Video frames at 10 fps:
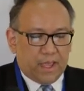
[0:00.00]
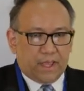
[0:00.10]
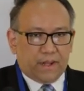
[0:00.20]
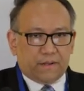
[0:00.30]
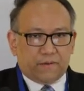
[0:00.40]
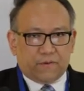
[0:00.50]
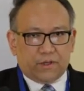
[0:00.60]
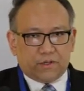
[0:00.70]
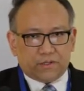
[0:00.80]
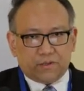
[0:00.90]
And we
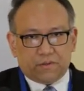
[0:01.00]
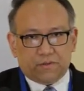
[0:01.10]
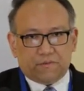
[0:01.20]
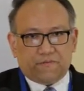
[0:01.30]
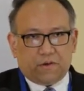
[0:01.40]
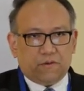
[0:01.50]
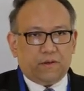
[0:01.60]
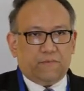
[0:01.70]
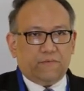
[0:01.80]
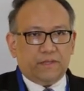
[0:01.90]
also follow
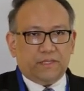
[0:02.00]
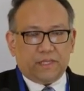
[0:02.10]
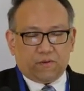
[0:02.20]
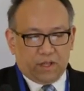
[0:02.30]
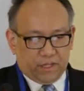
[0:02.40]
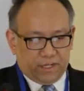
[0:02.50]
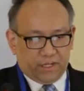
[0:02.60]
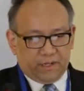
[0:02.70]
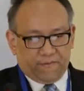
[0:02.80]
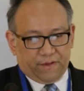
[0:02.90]
up with the
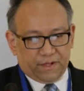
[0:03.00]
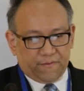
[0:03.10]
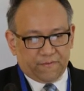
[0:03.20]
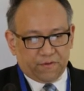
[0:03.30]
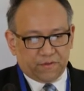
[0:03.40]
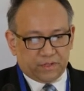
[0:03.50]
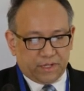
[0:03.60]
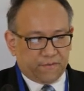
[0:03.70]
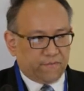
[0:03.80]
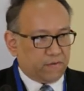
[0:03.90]
qualitative interviews
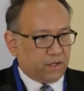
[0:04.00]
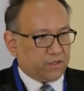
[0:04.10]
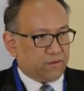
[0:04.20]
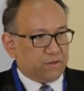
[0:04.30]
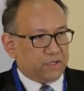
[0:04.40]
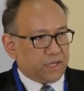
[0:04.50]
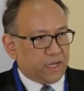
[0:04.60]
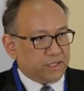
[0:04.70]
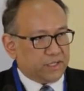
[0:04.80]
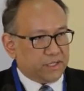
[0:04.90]
and focus group
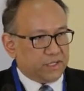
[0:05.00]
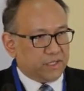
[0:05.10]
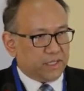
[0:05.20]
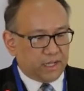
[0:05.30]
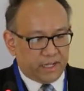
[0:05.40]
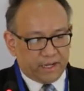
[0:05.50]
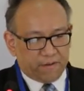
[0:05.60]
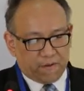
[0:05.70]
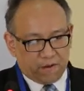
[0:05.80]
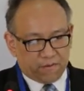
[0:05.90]
discussions in the
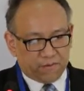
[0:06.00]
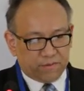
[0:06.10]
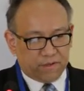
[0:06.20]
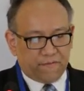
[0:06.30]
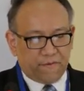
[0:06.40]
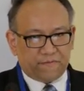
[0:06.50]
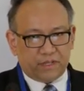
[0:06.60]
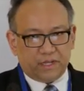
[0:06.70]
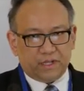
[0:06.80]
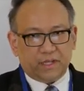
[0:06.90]
later part of
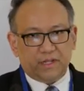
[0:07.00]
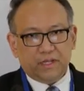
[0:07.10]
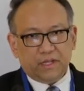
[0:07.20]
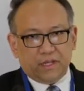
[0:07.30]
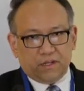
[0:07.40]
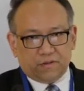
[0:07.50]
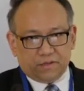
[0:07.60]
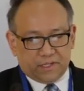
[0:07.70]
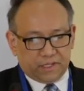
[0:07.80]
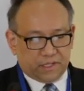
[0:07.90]
2015 and
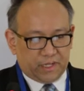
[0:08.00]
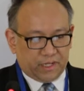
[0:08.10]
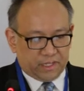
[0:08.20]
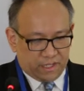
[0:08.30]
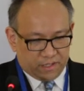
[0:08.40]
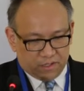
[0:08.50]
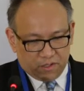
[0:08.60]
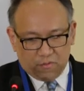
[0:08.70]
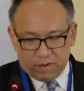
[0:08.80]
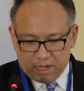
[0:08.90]
2016, and
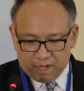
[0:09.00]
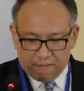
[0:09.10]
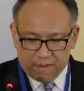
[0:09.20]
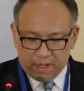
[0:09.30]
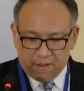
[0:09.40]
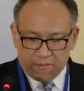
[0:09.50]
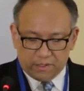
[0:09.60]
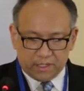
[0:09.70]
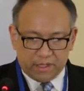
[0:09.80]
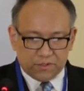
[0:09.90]
so we are coming up
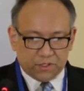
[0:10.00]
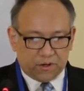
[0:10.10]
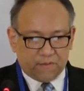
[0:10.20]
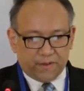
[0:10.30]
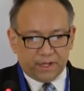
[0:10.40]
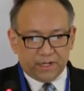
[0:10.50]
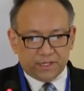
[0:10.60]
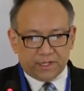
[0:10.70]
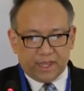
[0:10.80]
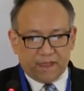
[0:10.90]
with some sort of
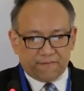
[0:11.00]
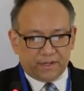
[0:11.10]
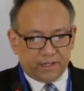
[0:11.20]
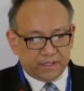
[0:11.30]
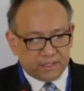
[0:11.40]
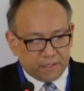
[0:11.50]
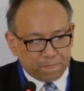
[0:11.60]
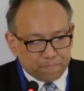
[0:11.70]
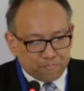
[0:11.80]
initial evidence.